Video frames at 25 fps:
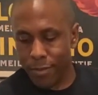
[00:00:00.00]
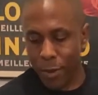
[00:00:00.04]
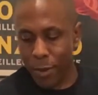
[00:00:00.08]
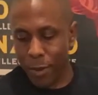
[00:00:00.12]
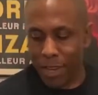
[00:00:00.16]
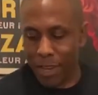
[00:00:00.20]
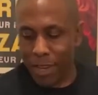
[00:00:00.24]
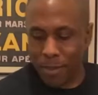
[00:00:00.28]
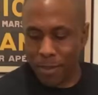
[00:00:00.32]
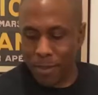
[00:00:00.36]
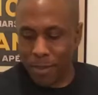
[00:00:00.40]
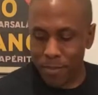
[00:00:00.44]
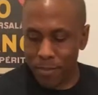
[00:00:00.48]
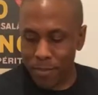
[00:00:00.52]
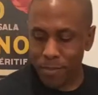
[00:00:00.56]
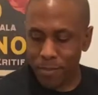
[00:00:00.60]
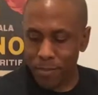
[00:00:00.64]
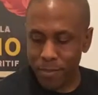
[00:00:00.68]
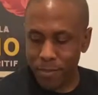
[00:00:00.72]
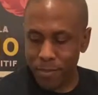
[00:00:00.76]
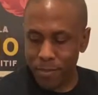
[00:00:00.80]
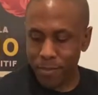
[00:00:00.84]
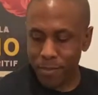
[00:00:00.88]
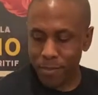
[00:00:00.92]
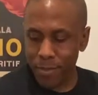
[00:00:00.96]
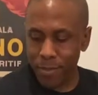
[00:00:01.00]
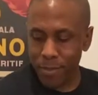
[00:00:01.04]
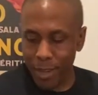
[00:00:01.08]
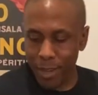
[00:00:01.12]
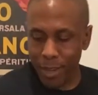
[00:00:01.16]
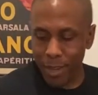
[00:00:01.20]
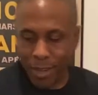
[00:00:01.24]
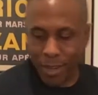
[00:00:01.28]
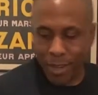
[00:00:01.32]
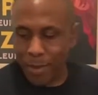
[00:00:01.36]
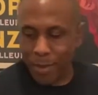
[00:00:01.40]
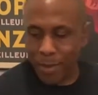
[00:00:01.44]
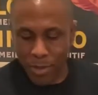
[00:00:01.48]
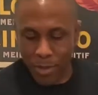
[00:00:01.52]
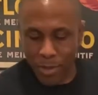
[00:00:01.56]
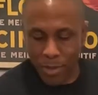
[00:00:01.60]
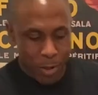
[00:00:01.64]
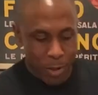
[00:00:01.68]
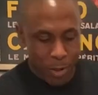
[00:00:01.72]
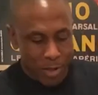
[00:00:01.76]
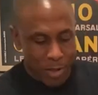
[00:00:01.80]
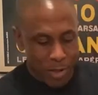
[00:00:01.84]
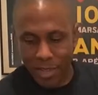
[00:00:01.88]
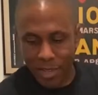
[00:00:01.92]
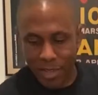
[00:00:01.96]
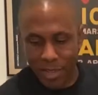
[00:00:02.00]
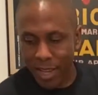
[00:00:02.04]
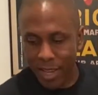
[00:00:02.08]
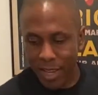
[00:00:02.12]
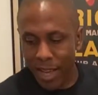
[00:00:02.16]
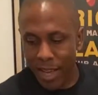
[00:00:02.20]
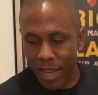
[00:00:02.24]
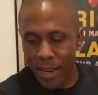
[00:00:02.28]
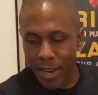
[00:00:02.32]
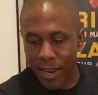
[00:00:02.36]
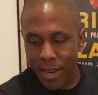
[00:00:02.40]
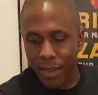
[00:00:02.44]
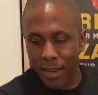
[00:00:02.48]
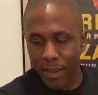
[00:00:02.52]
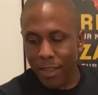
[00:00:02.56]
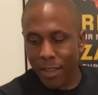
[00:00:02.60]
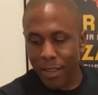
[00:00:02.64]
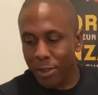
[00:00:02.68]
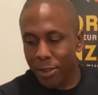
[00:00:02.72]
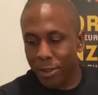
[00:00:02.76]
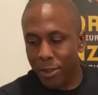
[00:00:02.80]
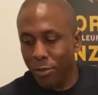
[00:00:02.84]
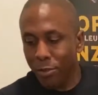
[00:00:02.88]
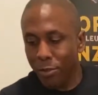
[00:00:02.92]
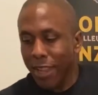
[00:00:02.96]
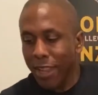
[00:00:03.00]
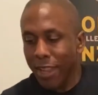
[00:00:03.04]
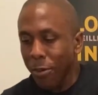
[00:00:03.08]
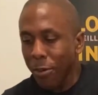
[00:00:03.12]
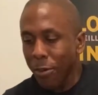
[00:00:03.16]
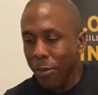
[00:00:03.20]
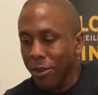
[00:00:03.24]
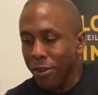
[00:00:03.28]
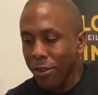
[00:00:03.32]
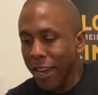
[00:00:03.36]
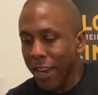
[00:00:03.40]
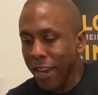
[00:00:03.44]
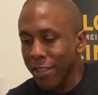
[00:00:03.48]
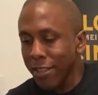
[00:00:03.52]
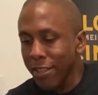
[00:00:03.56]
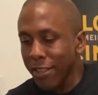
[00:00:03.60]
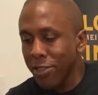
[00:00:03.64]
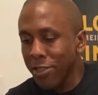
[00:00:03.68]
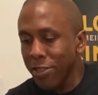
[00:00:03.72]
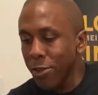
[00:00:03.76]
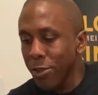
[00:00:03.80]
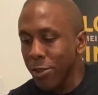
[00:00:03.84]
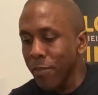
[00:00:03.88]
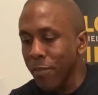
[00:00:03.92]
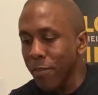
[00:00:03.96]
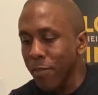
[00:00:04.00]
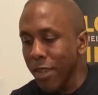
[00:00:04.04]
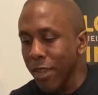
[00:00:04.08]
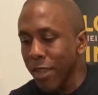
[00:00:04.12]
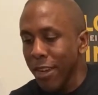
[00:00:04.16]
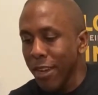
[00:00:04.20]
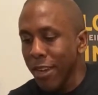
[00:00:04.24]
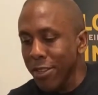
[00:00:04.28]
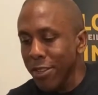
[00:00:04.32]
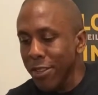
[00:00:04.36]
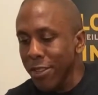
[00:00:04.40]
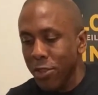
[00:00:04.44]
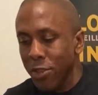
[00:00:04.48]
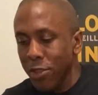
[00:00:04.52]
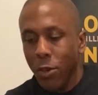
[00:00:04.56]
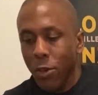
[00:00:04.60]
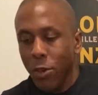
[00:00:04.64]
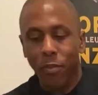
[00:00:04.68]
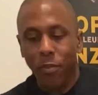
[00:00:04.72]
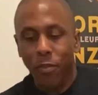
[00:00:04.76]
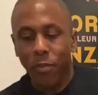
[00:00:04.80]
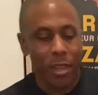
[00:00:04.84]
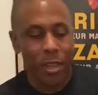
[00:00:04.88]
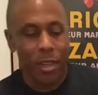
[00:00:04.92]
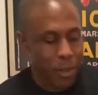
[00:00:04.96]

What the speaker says: Okay? So just like that, a little flour in your hands too, so